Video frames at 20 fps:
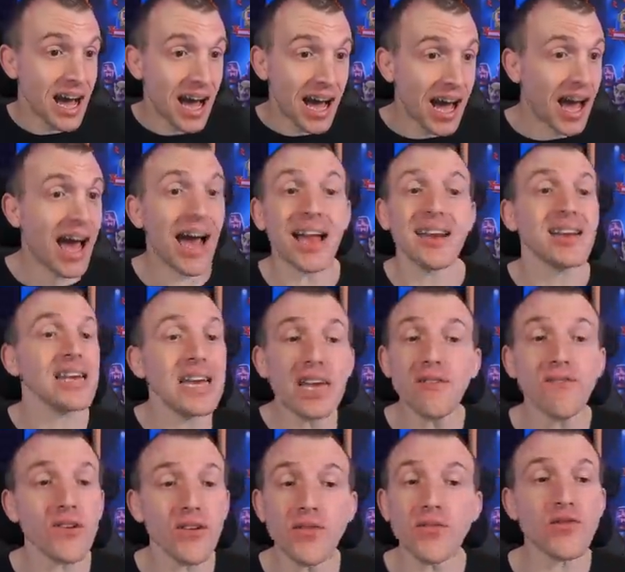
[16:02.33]
and
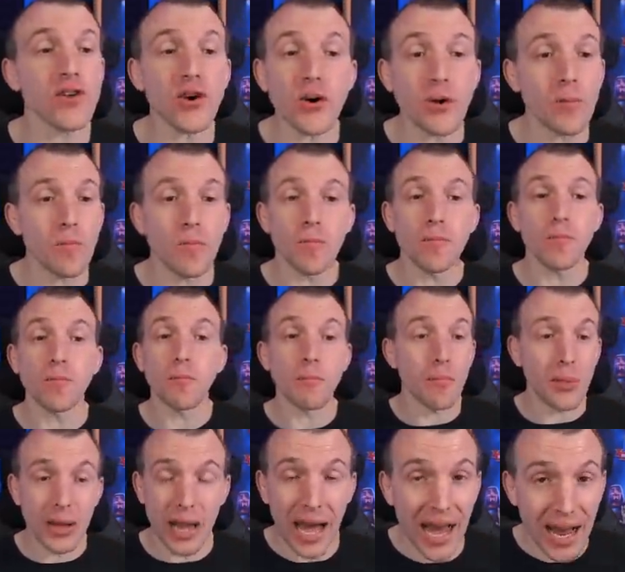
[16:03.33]
even the
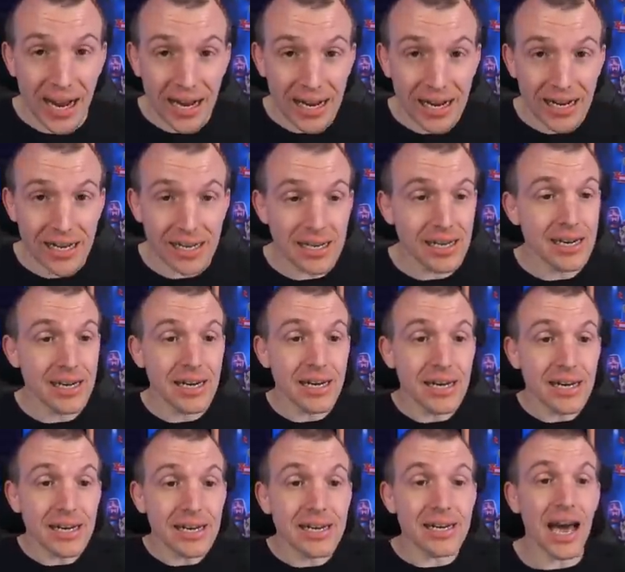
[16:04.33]
blank
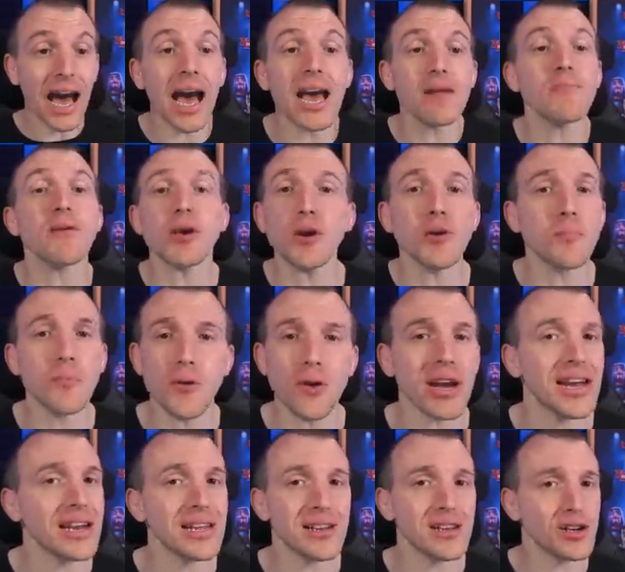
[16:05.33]
can be
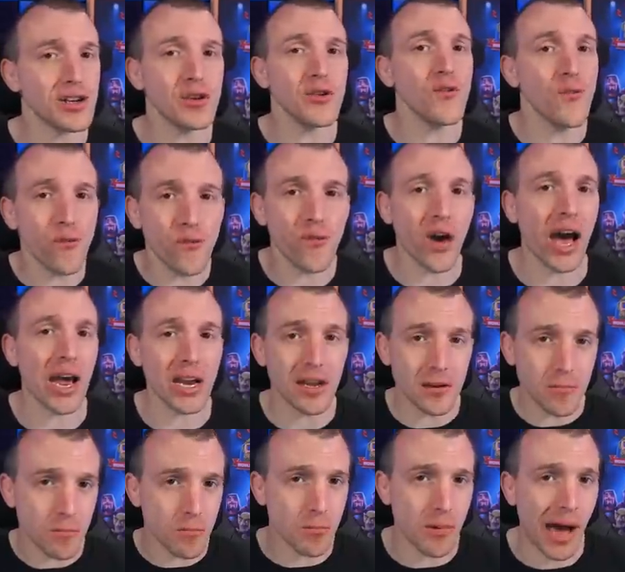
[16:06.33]
upgraded to fight
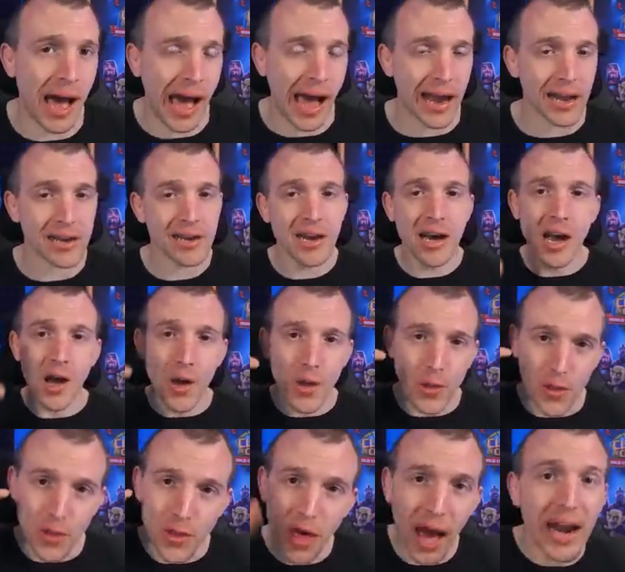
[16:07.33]
back.
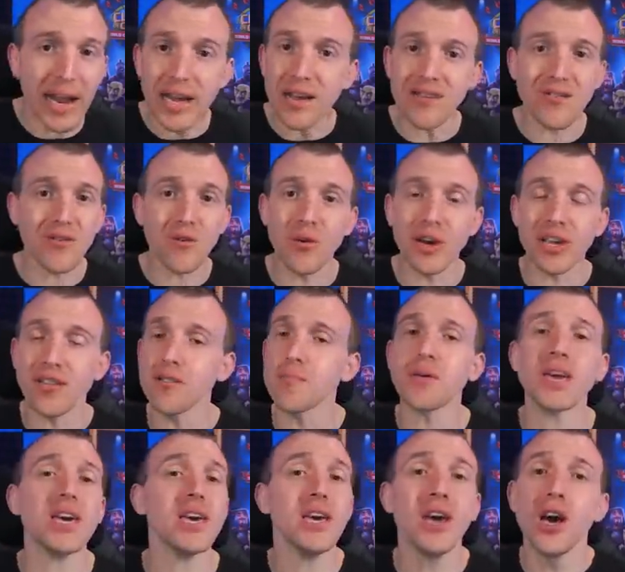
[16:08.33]
That is going to be